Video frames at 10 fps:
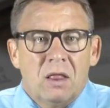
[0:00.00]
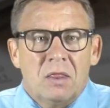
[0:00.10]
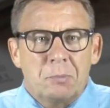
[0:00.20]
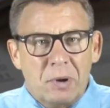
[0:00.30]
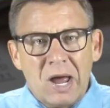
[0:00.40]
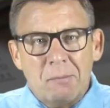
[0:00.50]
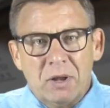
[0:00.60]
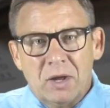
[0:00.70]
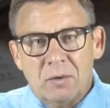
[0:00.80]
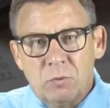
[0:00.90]
The
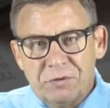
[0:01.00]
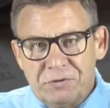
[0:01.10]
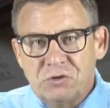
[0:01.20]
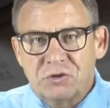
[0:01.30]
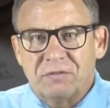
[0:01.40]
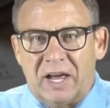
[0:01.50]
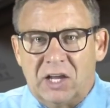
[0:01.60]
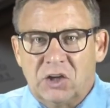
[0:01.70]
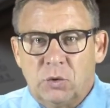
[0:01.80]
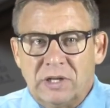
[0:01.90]
problem with future
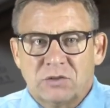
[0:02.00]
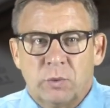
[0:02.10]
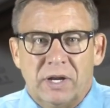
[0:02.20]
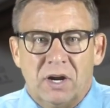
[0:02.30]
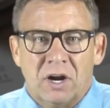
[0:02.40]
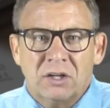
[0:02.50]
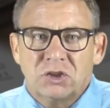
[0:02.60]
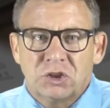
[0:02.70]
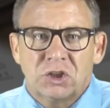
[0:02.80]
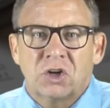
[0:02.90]
value is we aren't
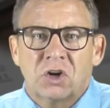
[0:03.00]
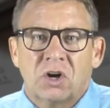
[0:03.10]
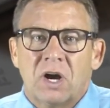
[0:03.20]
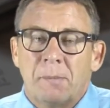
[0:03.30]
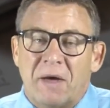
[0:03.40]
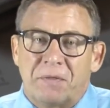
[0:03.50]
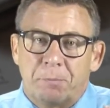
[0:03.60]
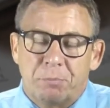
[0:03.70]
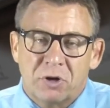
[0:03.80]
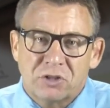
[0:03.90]
sure about the
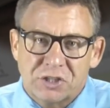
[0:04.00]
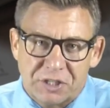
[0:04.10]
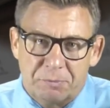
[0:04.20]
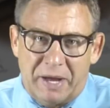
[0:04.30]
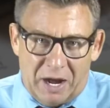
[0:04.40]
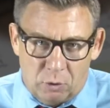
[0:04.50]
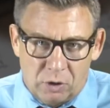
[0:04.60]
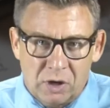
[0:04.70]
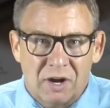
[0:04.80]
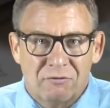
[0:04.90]
purchasing
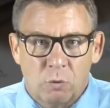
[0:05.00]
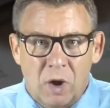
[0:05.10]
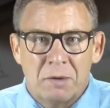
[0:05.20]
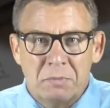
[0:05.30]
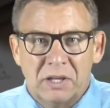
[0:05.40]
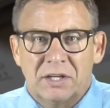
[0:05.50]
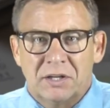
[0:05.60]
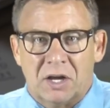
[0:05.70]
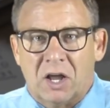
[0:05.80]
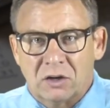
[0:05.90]
power of $1
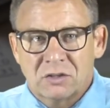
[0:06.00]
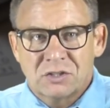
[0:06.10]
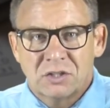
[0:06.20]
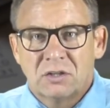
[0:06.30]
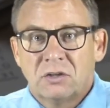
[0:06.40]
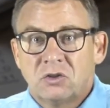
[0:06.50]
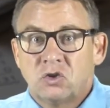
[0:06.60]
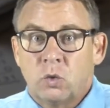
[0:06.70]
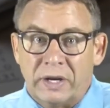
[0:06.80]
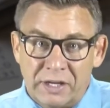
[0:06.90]
million
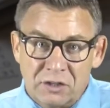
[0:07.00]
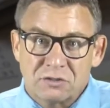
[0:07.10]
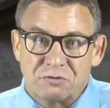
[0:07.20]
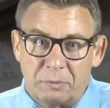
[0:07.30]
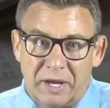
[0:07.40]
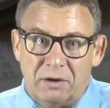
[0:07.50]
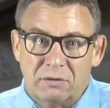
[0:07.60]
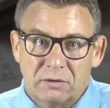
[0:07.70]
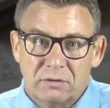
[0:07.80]
20 years from now.